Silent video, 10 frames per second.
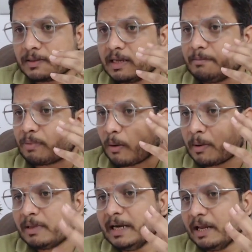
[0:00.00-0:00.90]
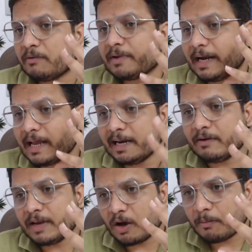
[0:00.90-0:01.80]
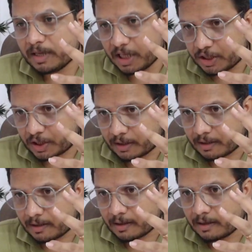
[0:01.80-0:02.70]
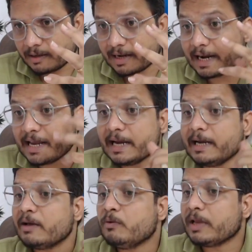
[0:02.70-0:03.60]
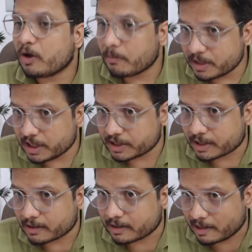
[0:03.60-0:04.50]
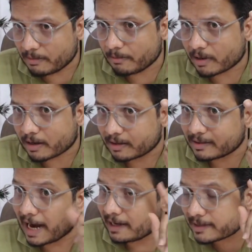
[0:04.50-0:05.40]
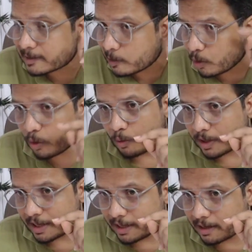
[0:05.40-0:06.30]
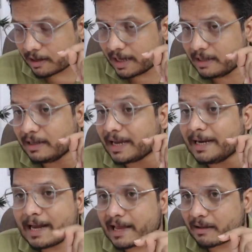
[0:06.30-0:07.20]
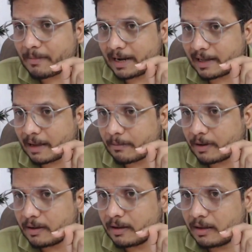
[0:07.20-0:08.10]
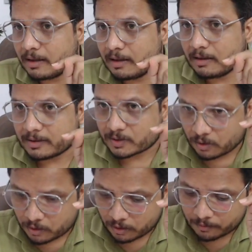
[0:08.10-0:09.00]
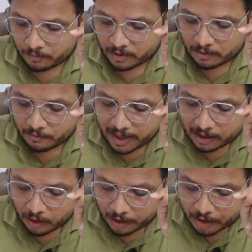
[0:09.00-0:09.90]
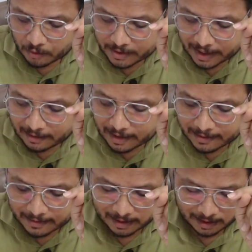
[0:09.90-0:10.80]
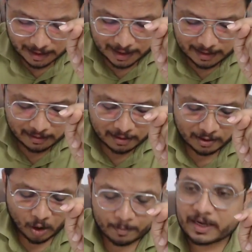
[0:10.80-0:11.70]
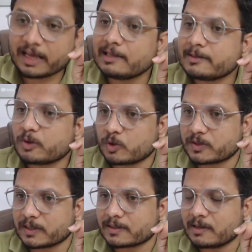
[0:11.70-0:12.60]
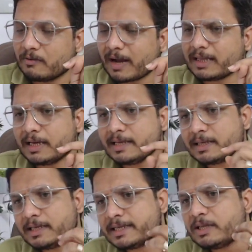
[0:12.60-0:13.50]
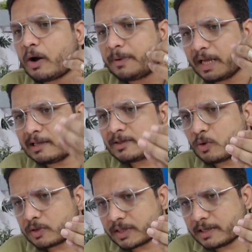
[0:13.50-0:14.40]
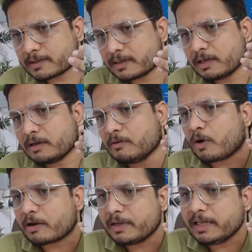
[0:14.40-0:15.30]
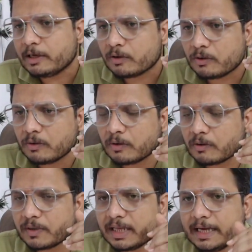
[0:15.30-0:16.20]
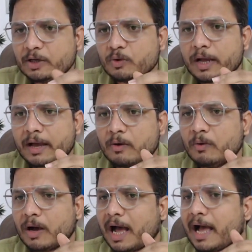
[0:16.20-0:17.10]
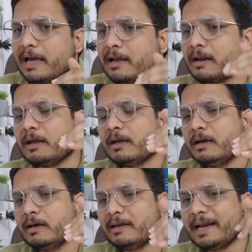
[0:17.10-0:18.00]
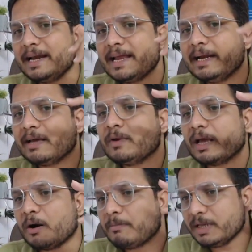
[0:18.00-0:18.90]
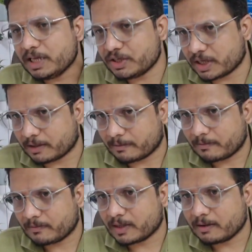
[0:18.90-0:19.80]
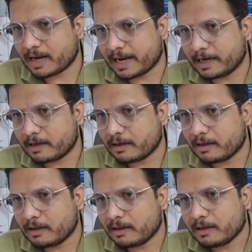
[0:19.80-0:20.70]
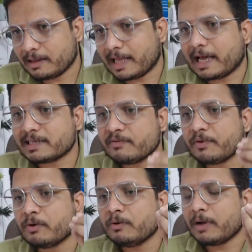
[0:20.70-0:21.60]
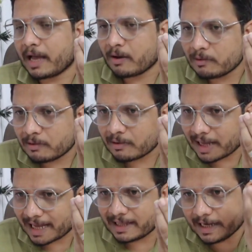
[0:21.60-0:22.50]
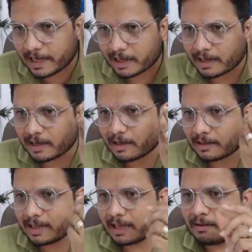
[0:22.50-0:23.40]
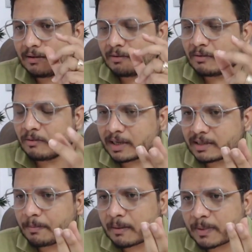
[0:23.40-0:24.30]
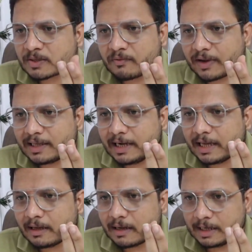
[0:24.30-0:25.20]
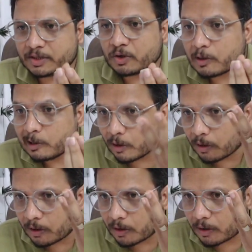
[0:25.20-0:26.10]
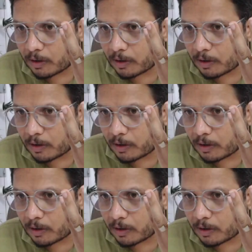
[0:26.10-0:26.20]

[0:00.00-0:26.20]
see, probability of radiative recombination, remember, that is low over here in indirect band gap. So, we are not using this in optical sources. Why? The reason is, in optical sources, what we need to do? We need to have higher radiative recombination, right? Like as if you have LED, then what is the purpose of LED? It should glow,